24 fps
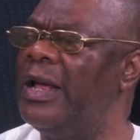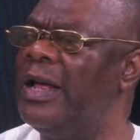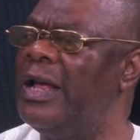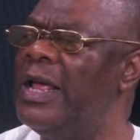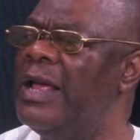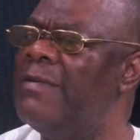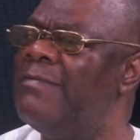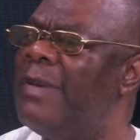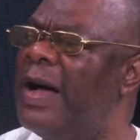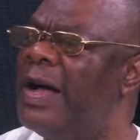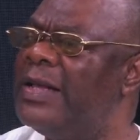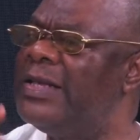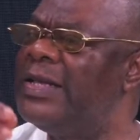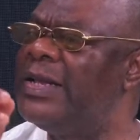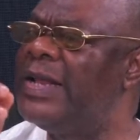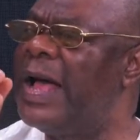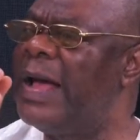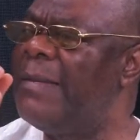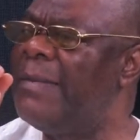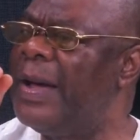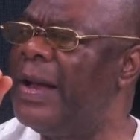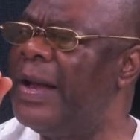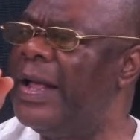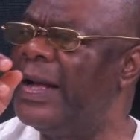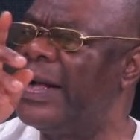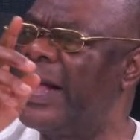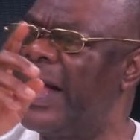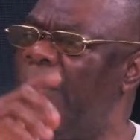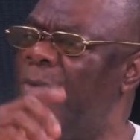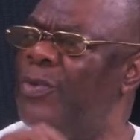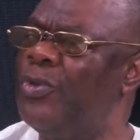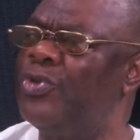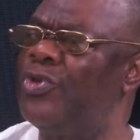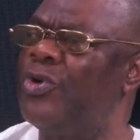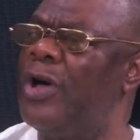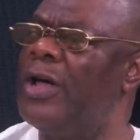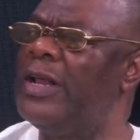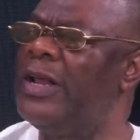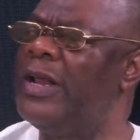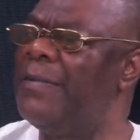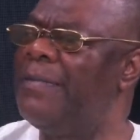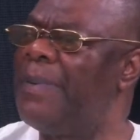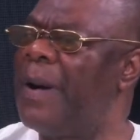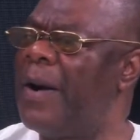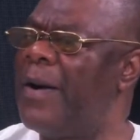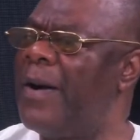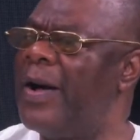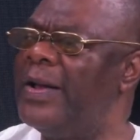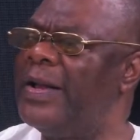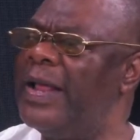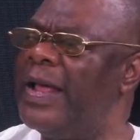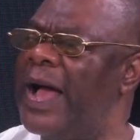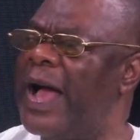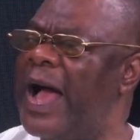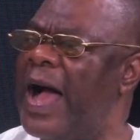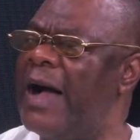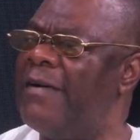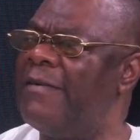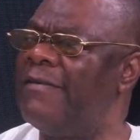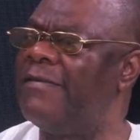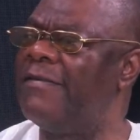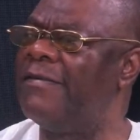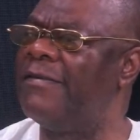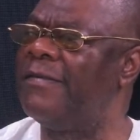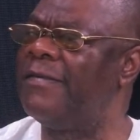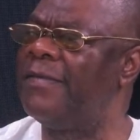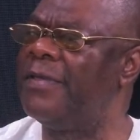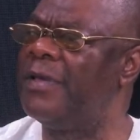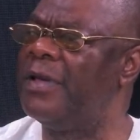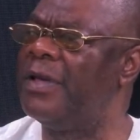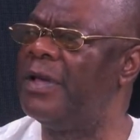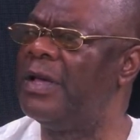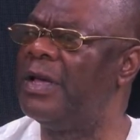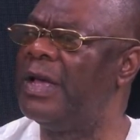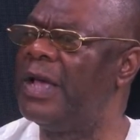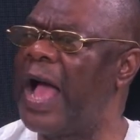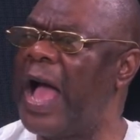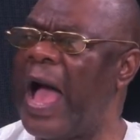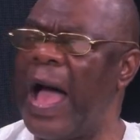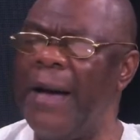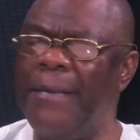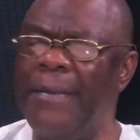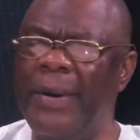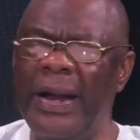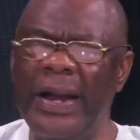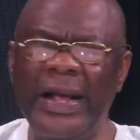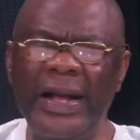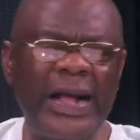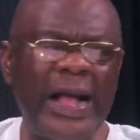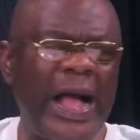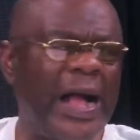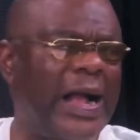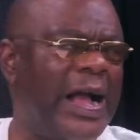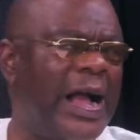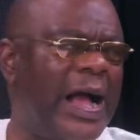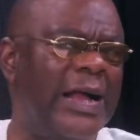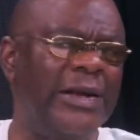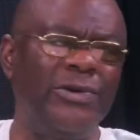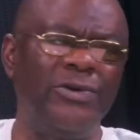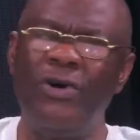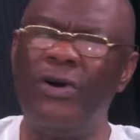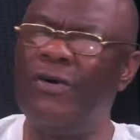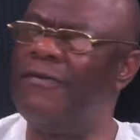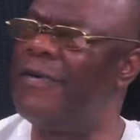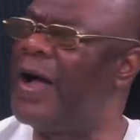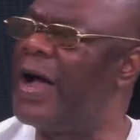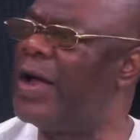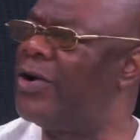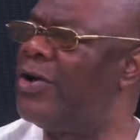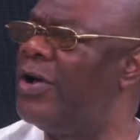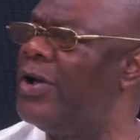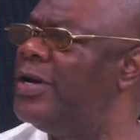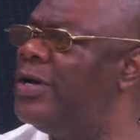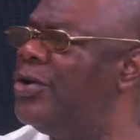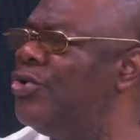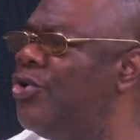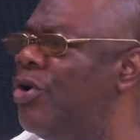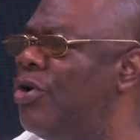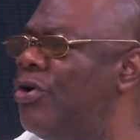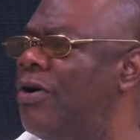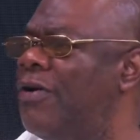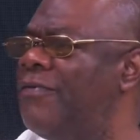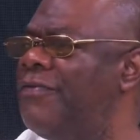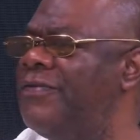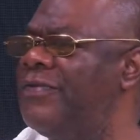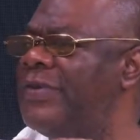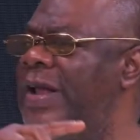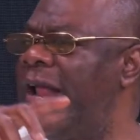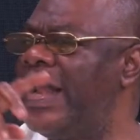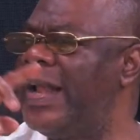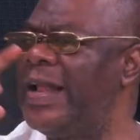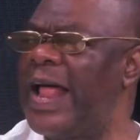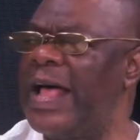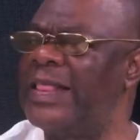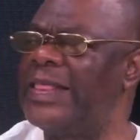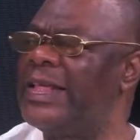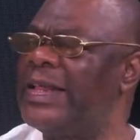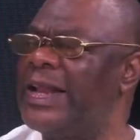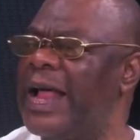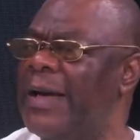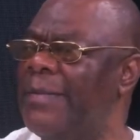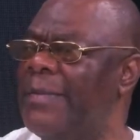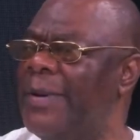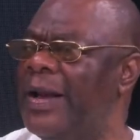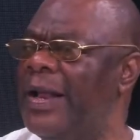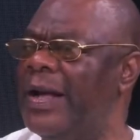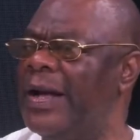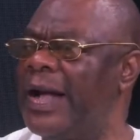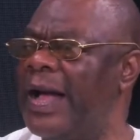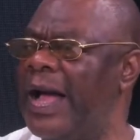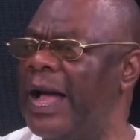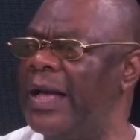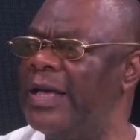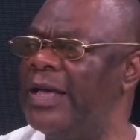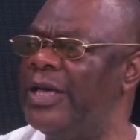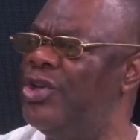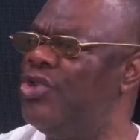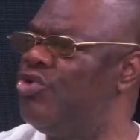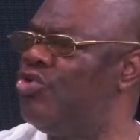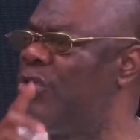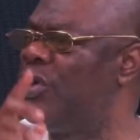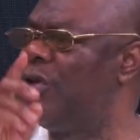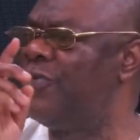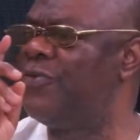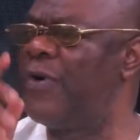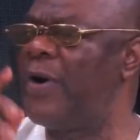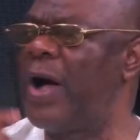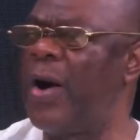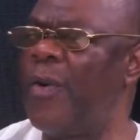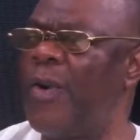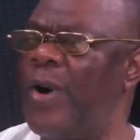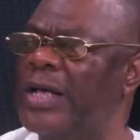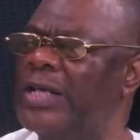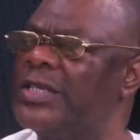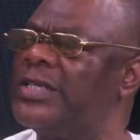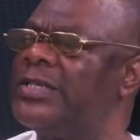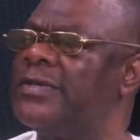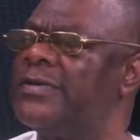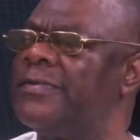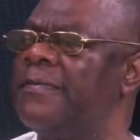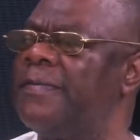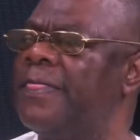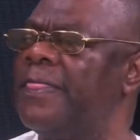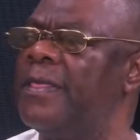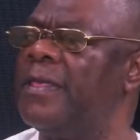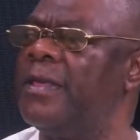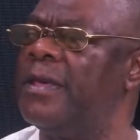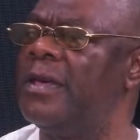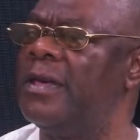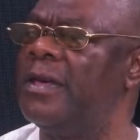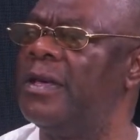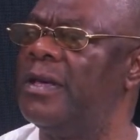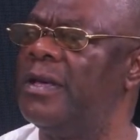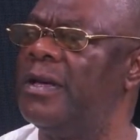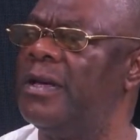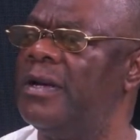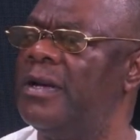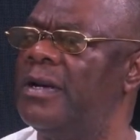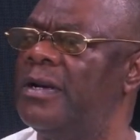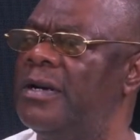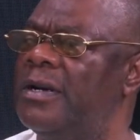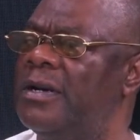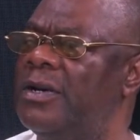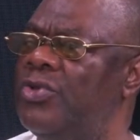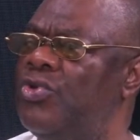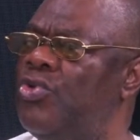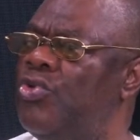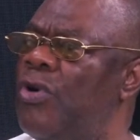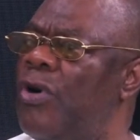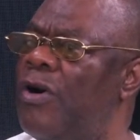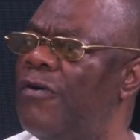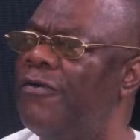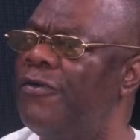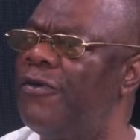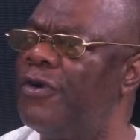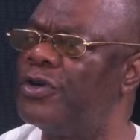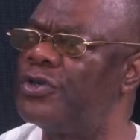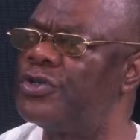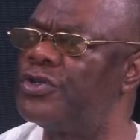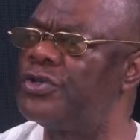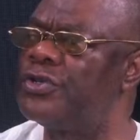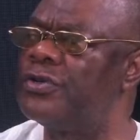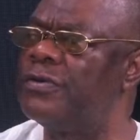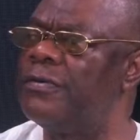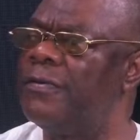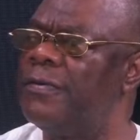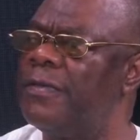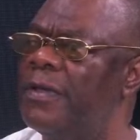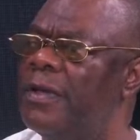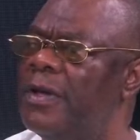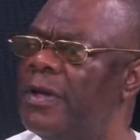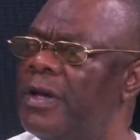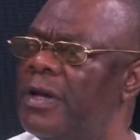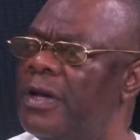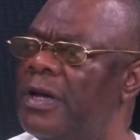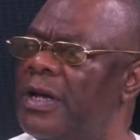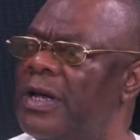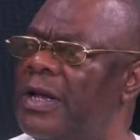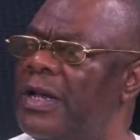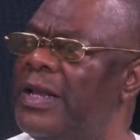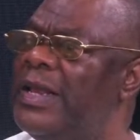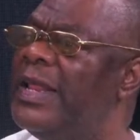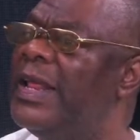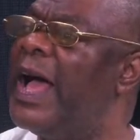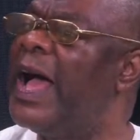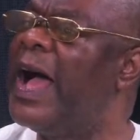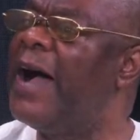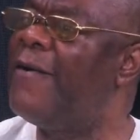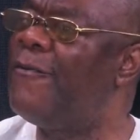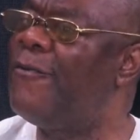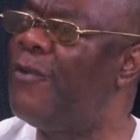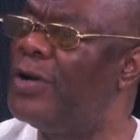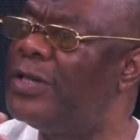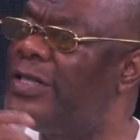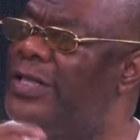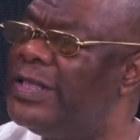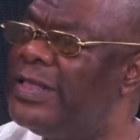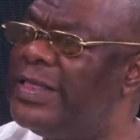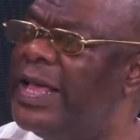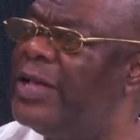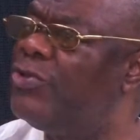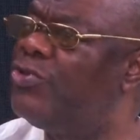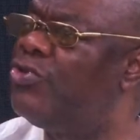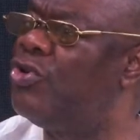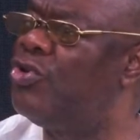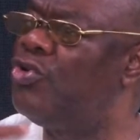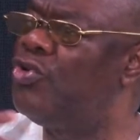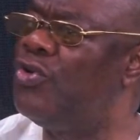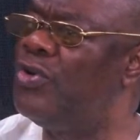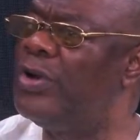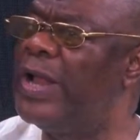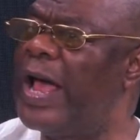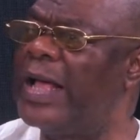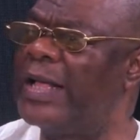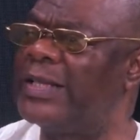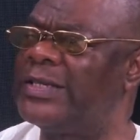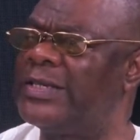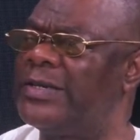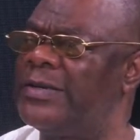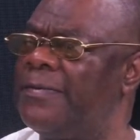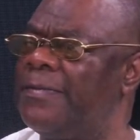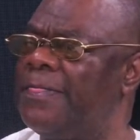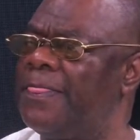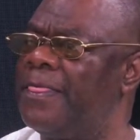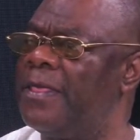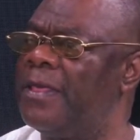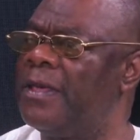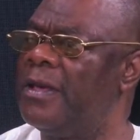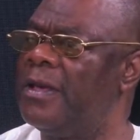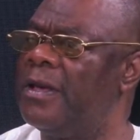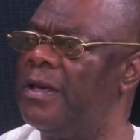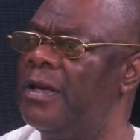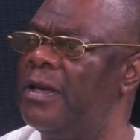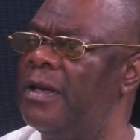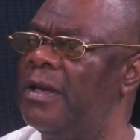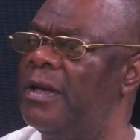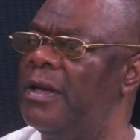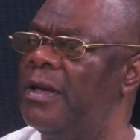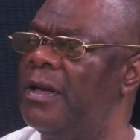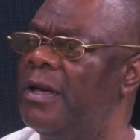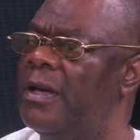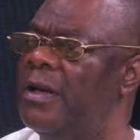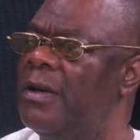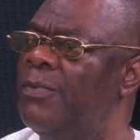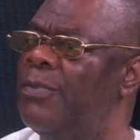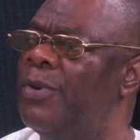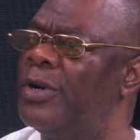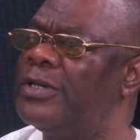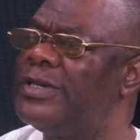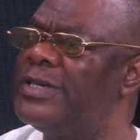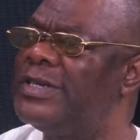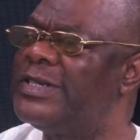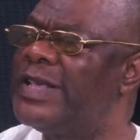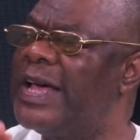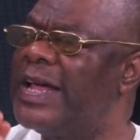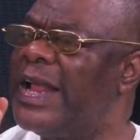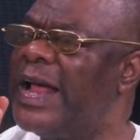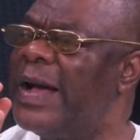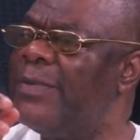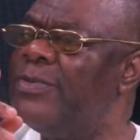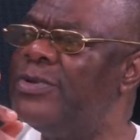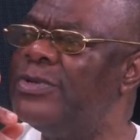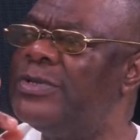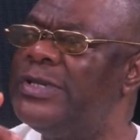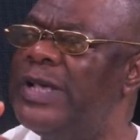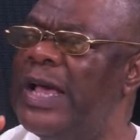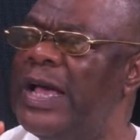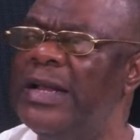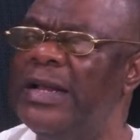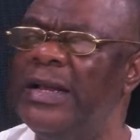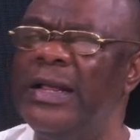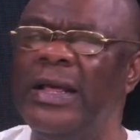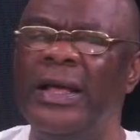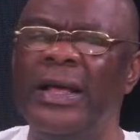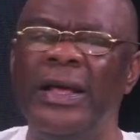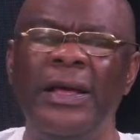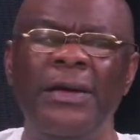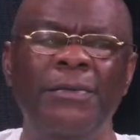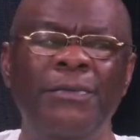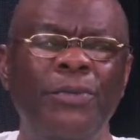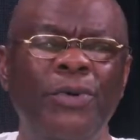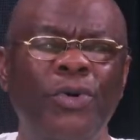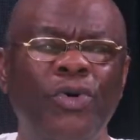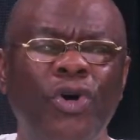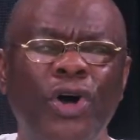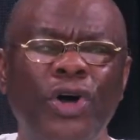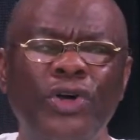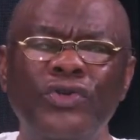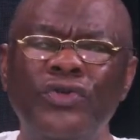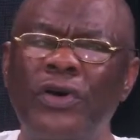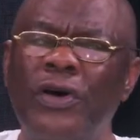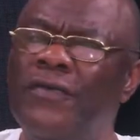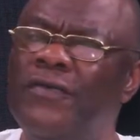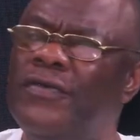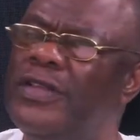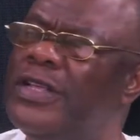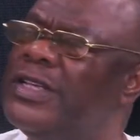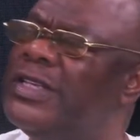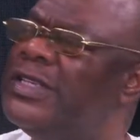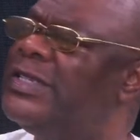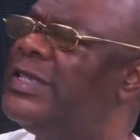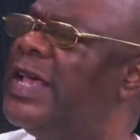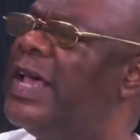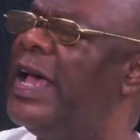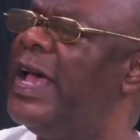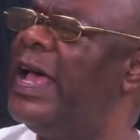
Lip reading: Imagine America with all the power they have. America can overrun the whole of Latin America in 24 hours. True or false? They have what it takes to do that. But Saddam Hussein, because of this